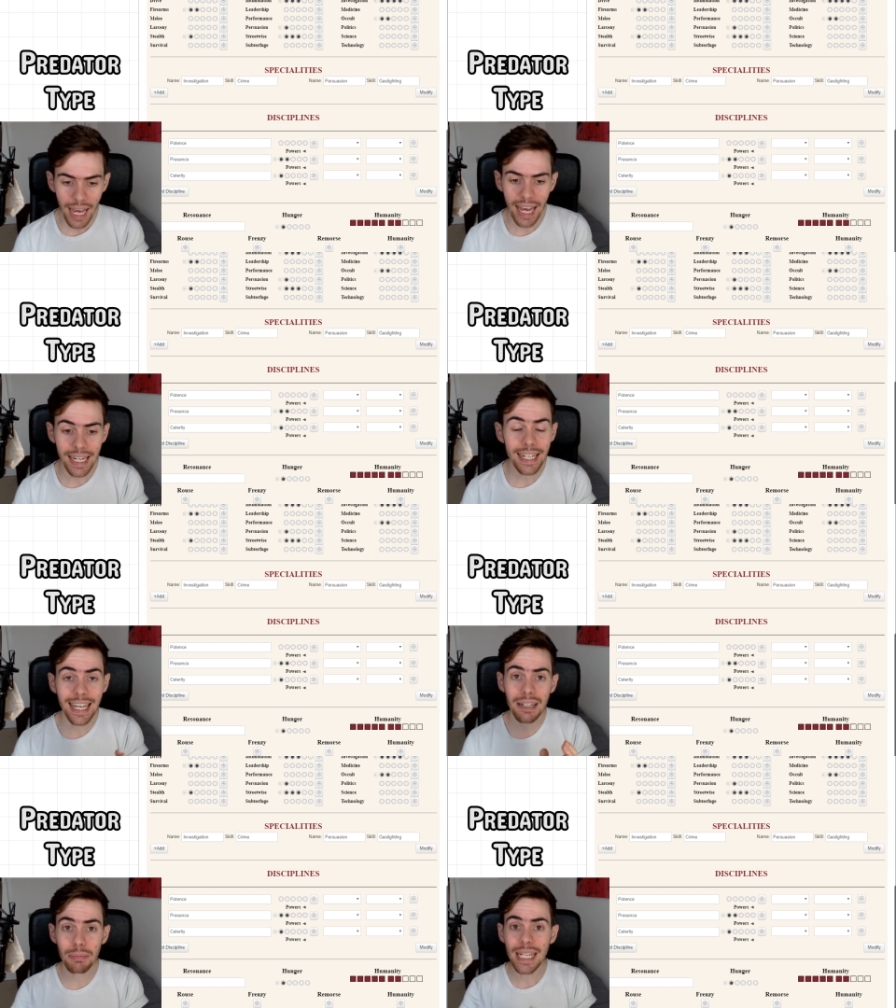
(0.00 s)
and it
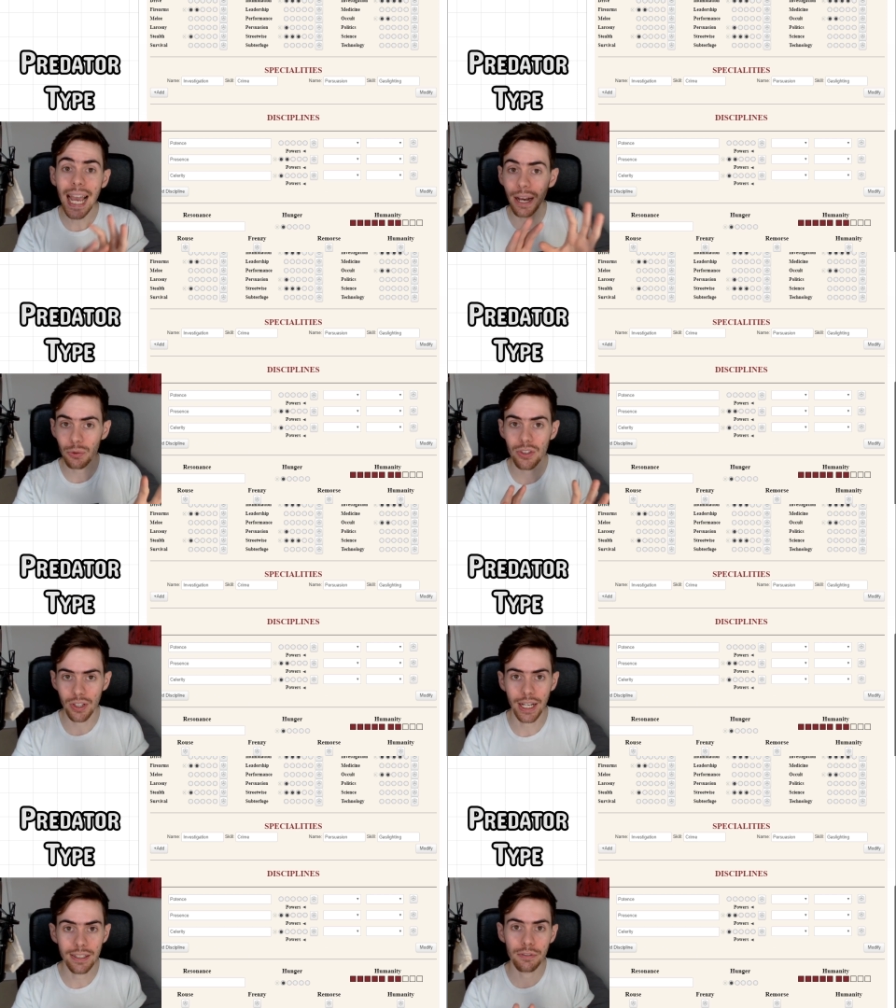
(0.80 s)
can be
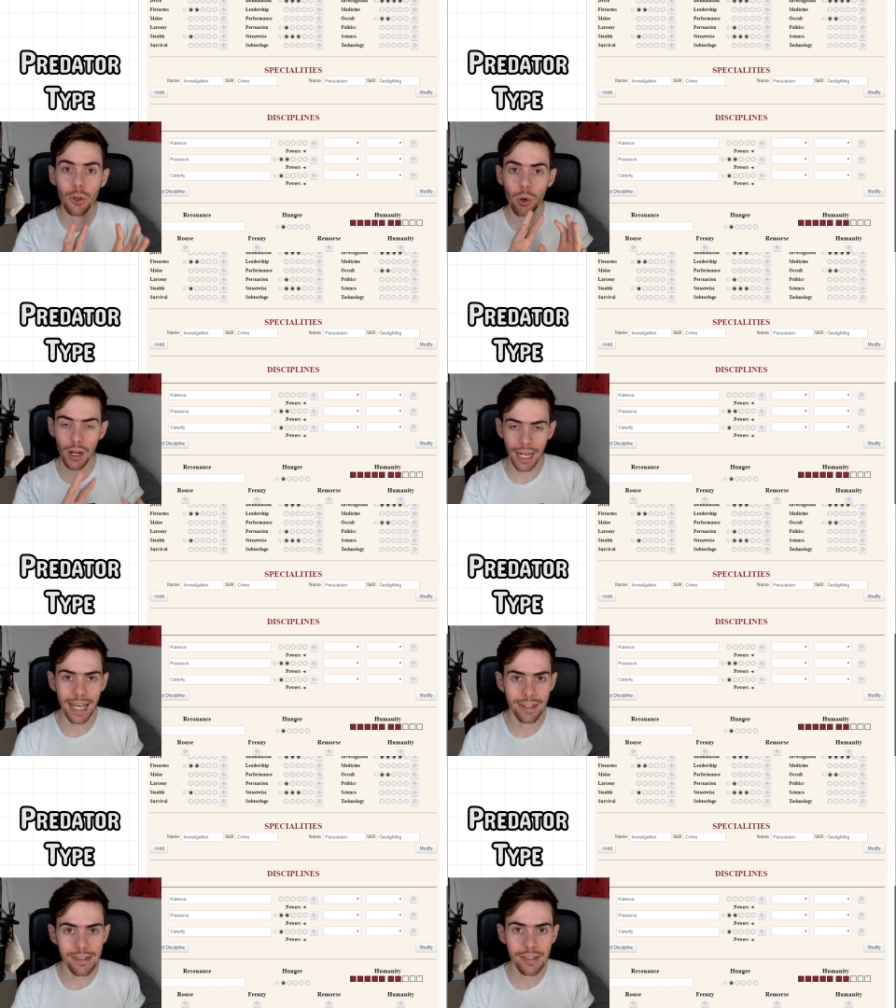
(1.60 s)
outside of your
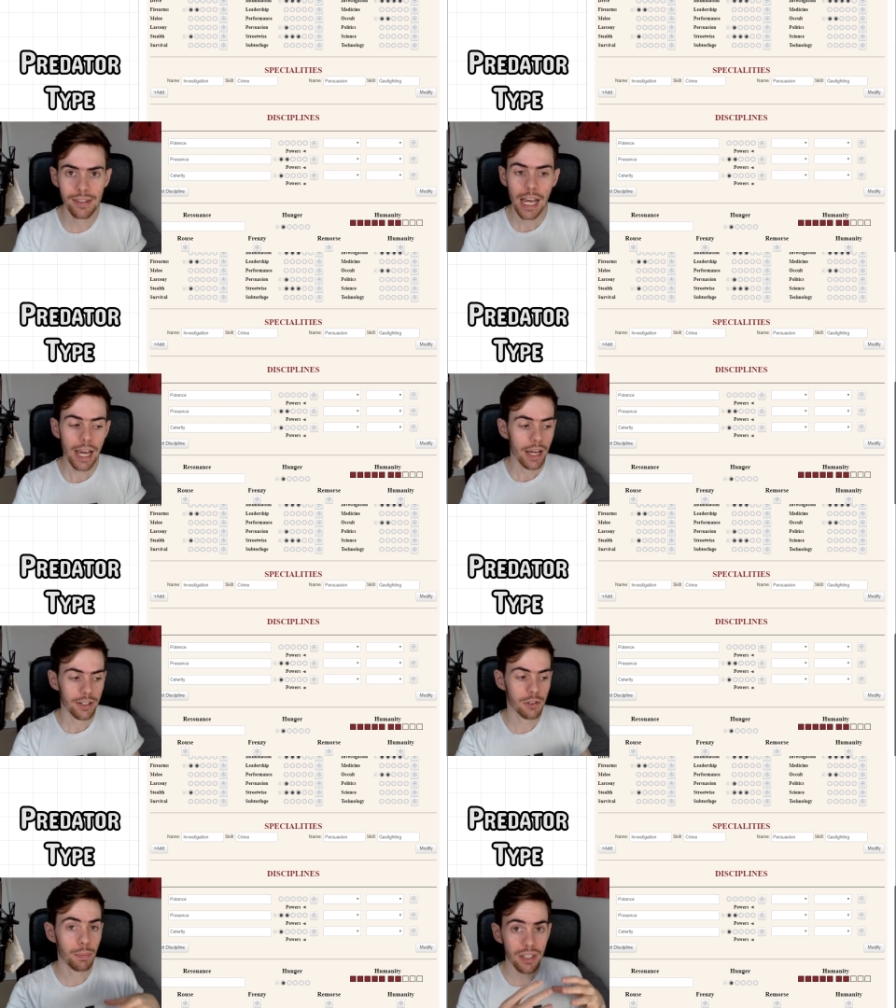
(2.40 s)
clan's
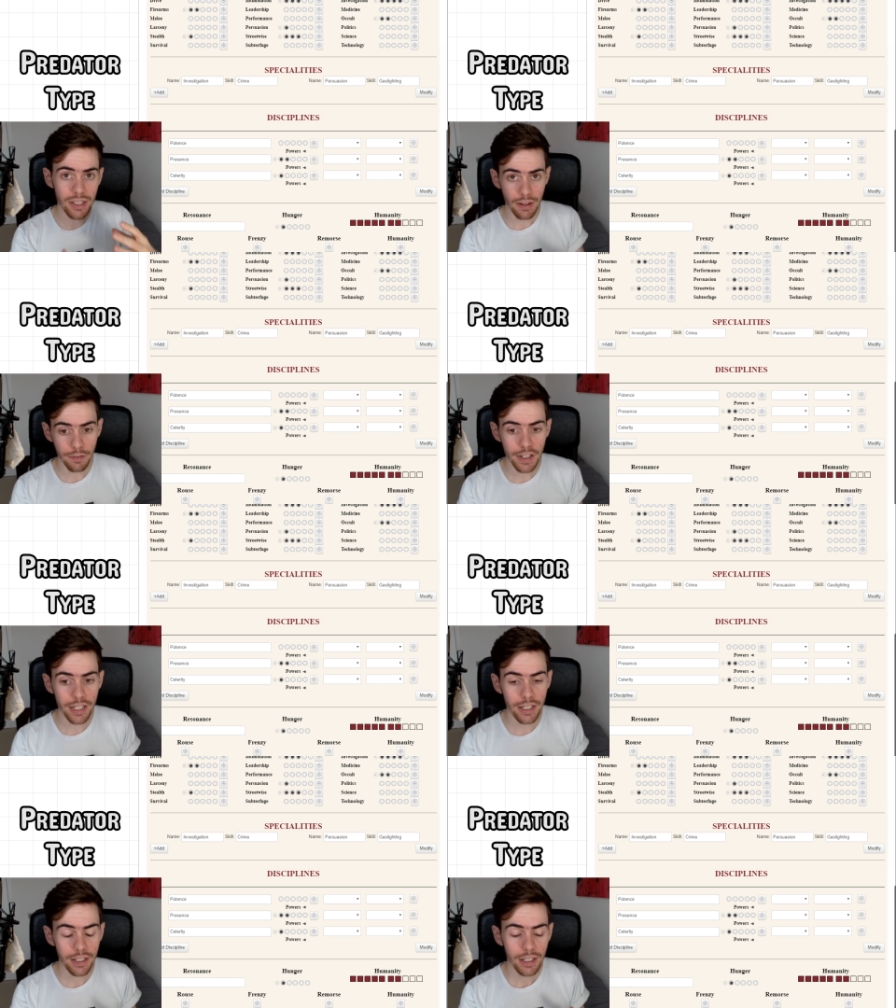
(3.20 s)

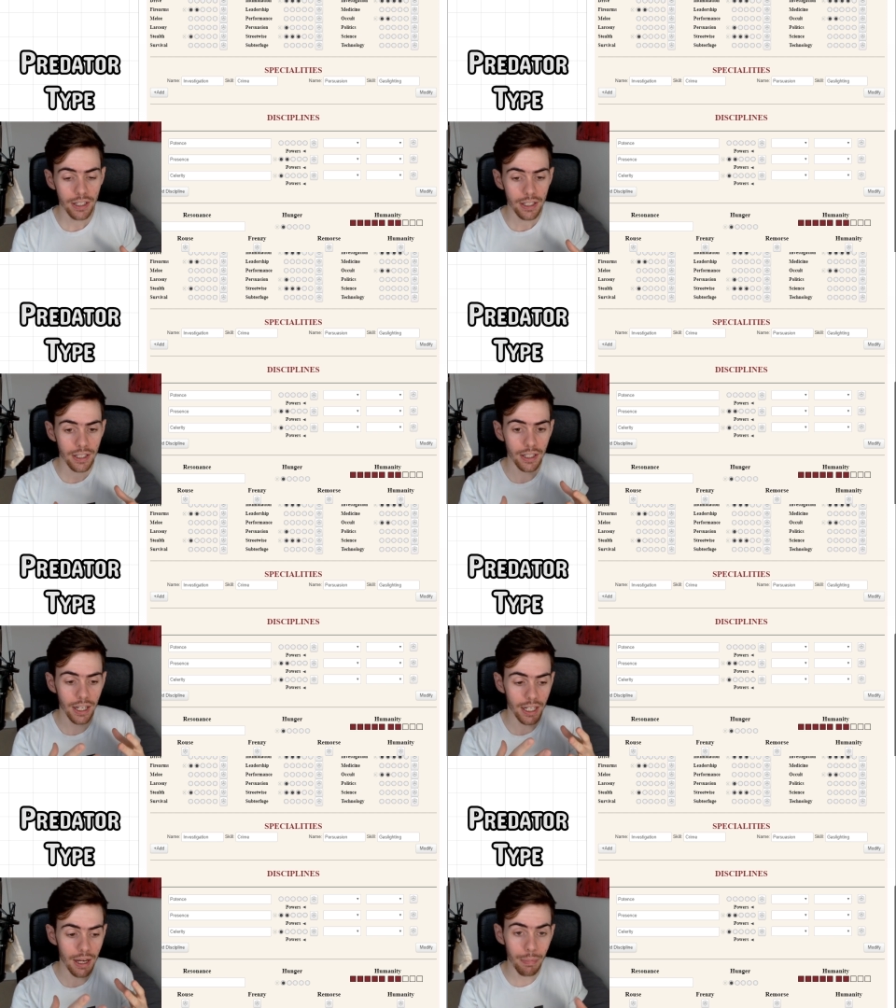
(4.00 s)
specific
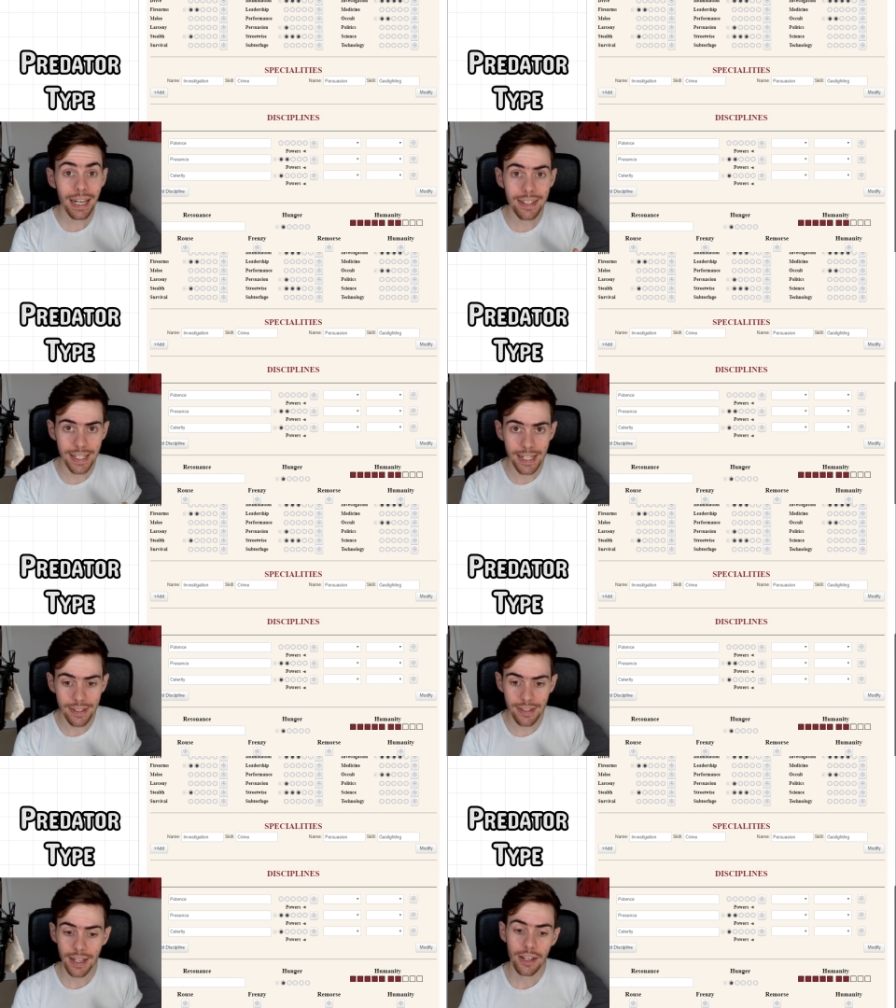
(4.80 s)
uh,
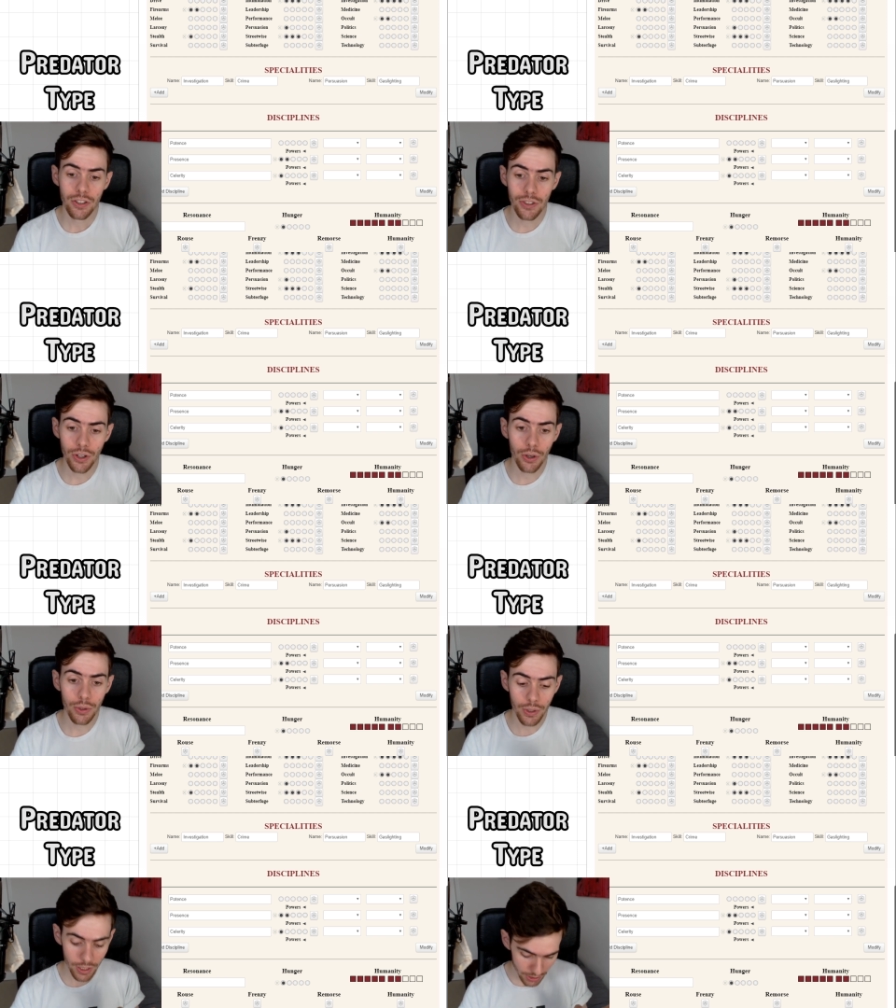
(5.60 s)
abilities. So